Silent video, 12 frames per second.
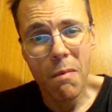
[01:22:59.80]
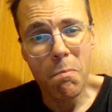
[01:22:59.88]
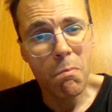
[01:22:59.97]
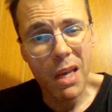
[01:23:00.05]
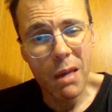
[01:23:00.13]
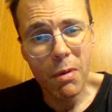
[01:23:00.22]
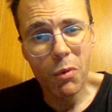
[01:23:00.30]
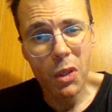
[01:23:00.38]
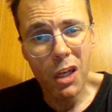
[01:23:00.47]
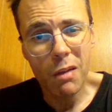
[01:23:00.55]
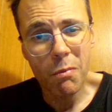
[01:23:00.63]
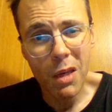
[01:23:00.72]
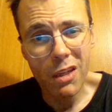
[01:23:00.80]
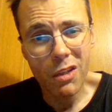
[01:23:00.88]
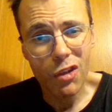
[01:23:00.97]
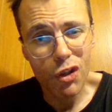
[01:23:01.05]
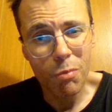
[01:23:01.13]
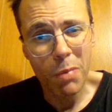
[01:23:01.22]
maybe would not be a,
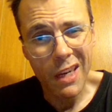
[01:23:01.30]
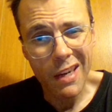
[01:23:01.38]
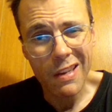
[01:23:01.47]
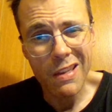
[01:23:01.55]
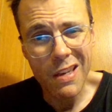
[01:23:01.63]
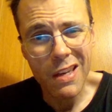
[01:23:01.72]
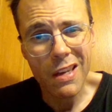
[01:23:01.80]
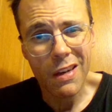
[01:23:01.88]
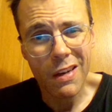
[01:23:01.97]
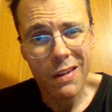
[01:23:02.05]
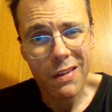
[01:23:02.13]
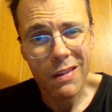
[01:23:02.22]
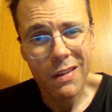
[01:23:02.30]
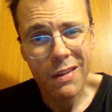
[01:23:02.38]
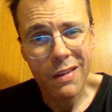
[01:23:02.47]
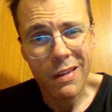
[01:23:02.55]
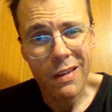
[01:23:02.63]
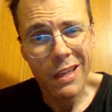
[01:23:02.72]
such a bad idea
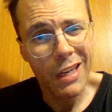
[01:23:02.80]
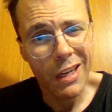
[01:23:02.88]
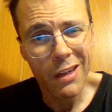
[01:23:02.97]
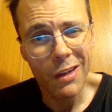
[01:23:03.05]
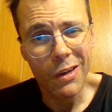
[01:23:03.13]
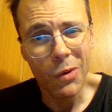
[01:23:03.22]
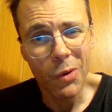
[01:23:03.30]
anyhow